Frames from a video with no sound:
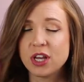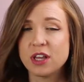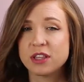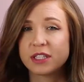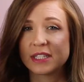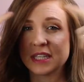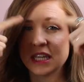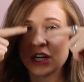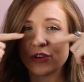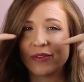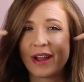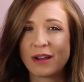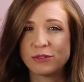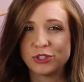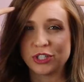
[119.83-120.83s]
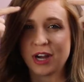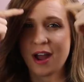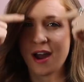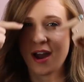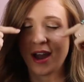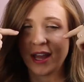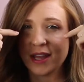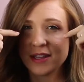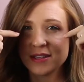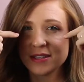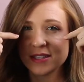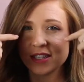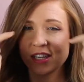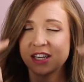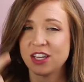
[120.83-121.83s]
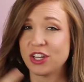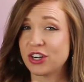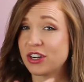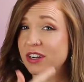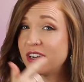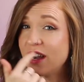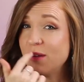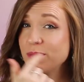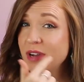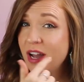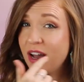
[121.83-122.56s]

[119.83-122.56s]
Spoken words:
the skin around your eyes, your gum